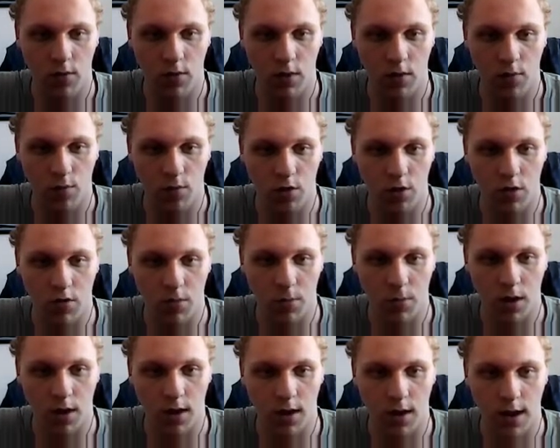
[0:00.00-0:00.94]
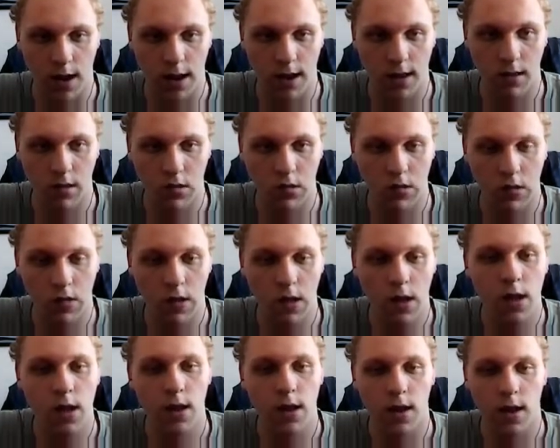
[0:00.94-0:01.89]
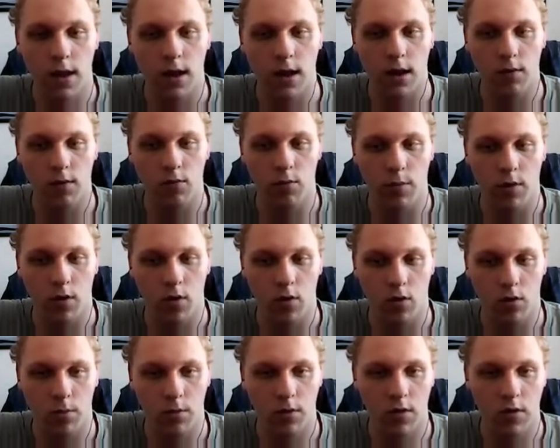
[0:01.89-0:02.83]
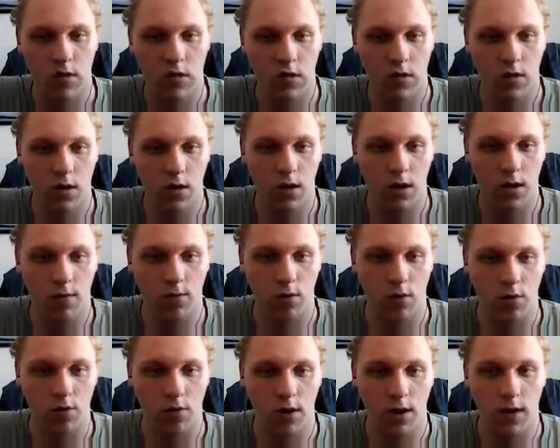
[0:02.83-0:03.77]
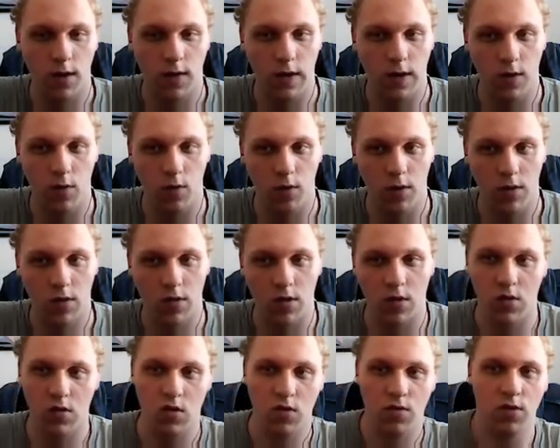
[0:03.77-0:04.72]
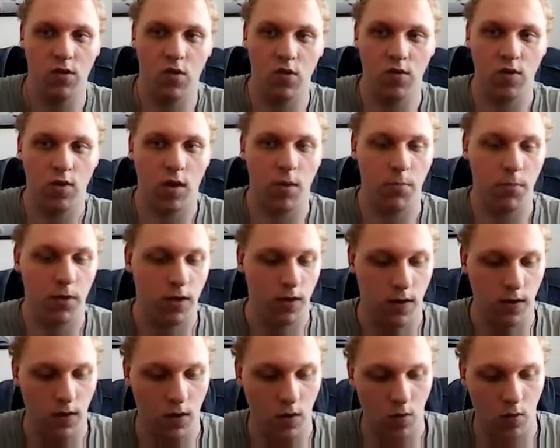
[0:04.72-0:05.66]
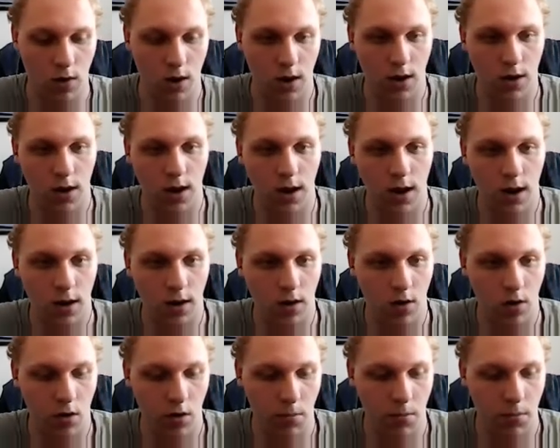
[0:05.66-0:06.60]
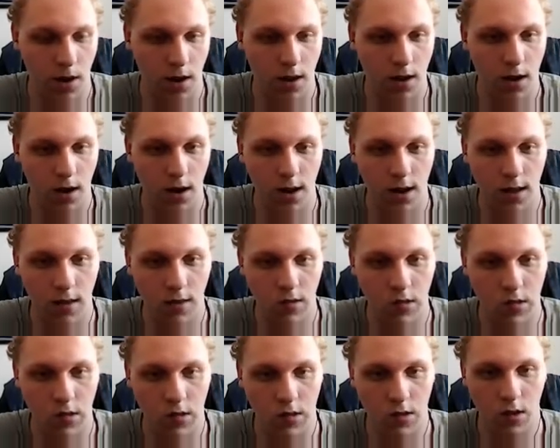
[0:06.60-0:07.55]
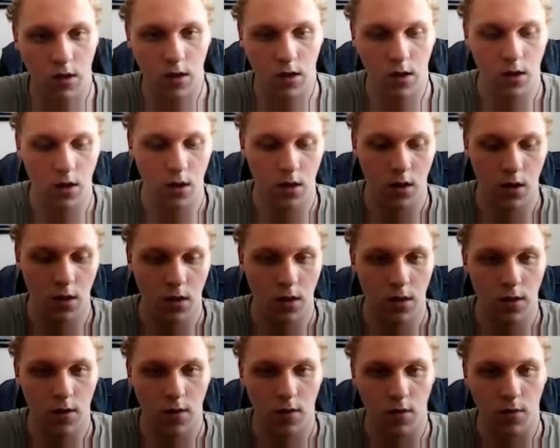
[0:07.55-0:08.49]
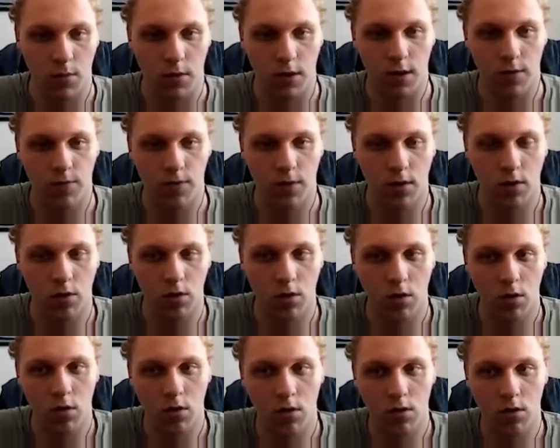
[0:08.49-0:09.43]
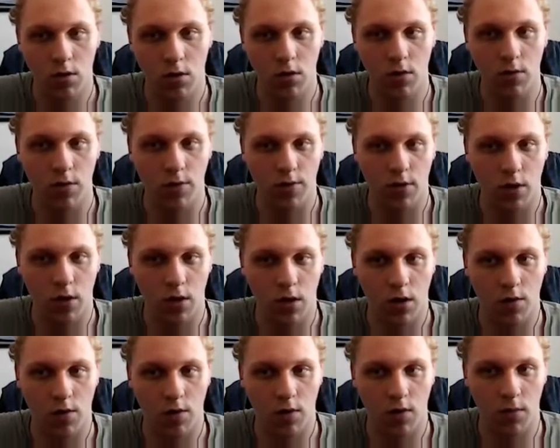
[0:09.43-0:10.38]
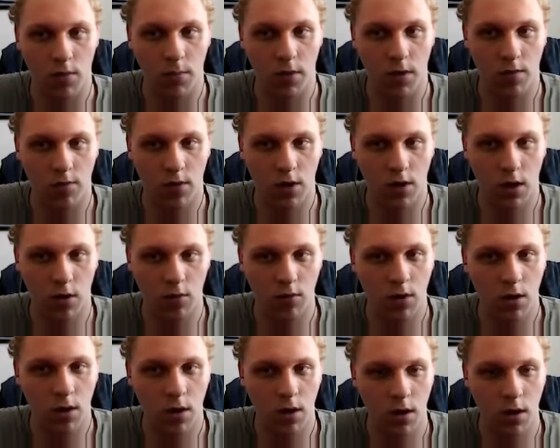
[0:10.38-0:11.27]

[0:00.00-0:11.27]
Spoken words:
which is my class, and it will be called person, and we want to create a new instance of it. So we type in new and then my class to make it functional with our current bit of code.